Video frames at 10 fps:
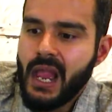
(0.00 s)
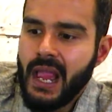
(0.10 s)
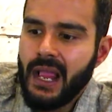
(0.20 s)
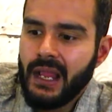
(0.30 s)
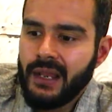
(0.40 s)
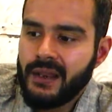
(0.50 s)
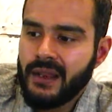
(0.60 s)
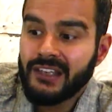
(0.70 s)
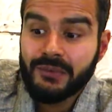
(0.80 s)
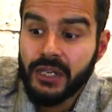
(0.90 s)
And
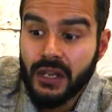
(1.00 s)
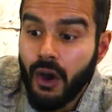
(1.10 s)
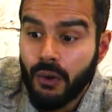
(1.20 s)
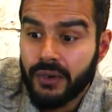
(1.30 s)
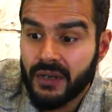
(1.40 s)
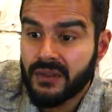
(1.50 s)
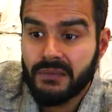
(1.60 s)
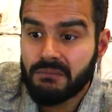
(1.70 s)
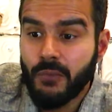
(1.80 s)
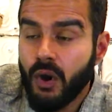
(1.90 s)
as we know,
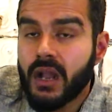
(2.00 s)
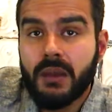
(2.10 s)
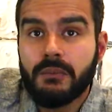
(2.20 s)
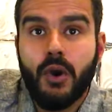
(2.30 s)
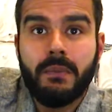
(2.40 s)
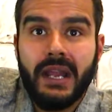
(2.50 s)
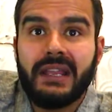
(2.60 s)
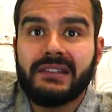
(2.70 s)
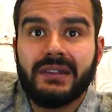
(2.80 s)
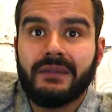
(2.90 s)
more
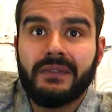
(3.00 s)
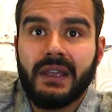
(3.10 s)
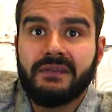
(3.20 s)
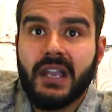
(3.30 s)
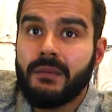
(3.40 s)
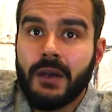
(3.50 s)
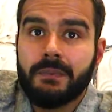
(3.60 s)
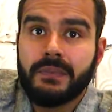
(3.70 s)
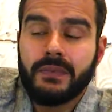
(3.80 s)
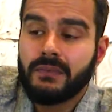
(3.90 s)
brands have come
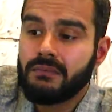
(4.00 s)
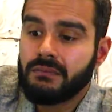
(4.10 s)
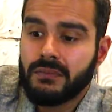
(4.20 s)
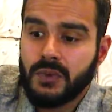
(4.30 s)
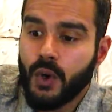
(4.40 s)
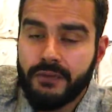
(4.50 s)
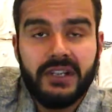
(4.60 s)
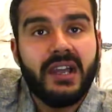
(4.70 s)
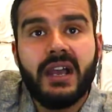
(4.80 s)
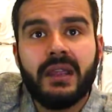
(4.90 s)
up over
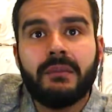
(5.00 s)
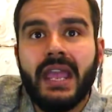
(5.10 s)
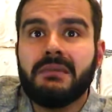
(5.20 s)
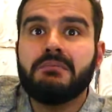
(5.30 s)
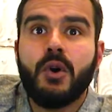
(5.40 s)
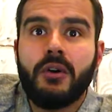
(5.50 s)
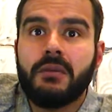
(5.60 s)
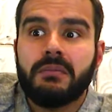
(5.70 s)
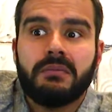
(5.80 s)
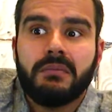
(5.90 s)
time, and
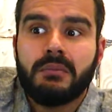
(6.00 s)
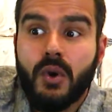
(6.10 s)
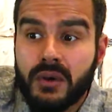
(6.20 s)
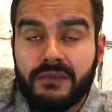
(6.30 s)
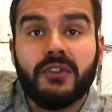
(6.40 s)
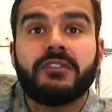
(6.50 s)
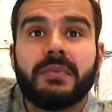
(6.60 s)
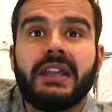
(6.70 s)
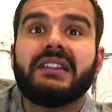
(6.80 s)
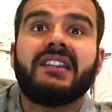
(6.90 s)
more of those
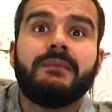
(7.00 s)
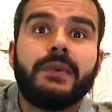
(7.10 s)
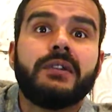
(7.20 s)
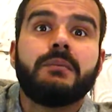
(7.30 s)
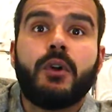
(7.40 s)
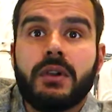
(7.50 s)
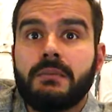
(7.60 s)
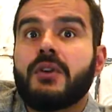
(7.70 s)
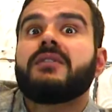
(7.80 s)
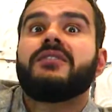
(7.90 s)
brands have built more
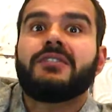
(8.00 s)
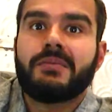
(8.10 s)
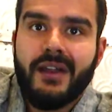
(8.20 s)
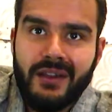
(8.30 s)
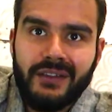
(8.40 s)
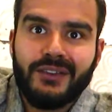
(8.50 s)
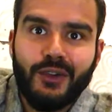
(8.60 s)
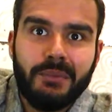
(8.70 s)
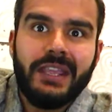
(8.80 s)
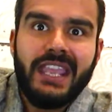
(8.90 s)
and more of those products.
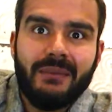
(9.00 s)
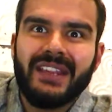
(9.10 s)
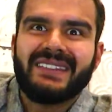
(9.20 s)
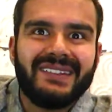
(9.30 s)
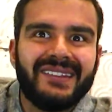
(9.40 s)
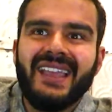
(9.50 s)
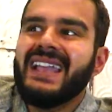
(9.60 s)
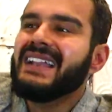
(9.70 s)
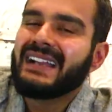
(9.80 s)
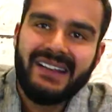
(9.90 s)
So it became like this
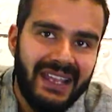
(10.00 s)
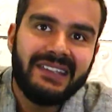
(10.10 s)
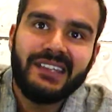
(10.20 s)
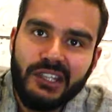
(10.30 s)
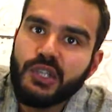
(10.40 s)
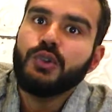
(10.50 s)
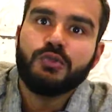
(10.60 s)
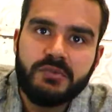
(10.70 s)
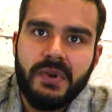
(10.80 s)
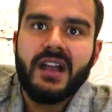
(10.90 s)
crazy,
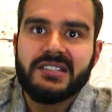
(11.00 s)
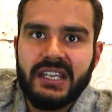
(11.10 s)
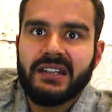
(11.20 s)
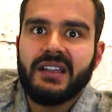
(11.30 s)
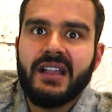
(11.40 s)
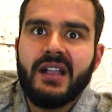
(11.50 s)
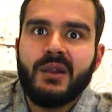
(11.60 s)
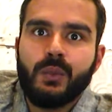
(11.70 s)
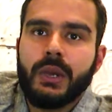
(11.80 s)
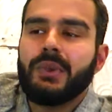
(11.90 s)
huge project
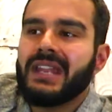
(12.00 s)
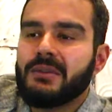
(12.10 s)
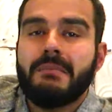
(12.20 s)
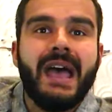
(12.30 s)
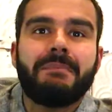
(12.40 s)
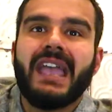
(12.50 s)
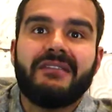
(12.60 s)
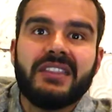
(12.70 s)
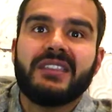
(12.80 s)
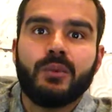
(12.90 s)
where we had to map
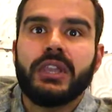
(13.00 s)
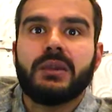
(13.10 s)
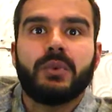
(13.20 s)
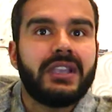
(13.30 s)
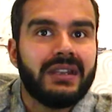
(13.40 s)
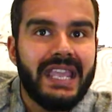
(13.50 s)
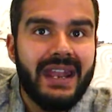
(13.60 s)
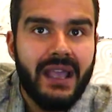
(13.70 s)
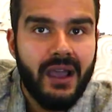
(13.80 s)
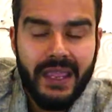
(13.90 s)
everything we could
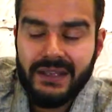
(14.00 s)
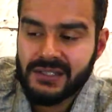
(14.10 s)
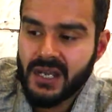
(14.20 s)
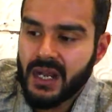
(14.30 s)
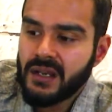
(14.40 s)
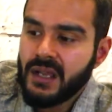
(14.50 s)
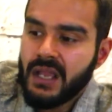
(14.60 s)
get our hands on.